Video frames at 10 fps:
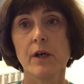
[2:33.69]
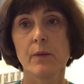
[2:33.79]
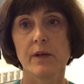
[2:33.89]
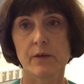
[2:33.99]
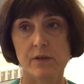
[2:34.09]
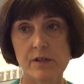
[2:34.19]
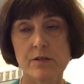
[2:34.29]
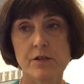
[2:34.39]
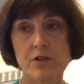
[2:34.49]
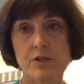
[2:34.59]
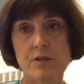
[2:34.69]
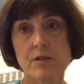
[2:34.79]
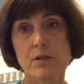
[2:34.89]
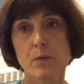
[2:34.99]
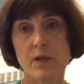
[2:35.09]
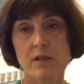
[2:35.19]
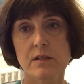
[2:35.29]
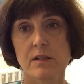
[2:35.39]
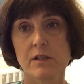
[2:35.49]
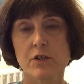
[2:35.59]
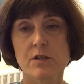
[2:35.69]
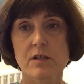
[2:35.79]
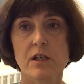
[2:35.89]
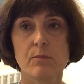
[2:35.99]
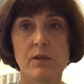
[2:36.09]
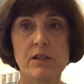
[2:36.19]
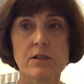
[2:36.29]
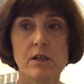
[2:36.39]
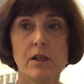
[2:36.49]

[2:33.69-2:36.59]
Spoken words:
where researchers as well as clinicians can meet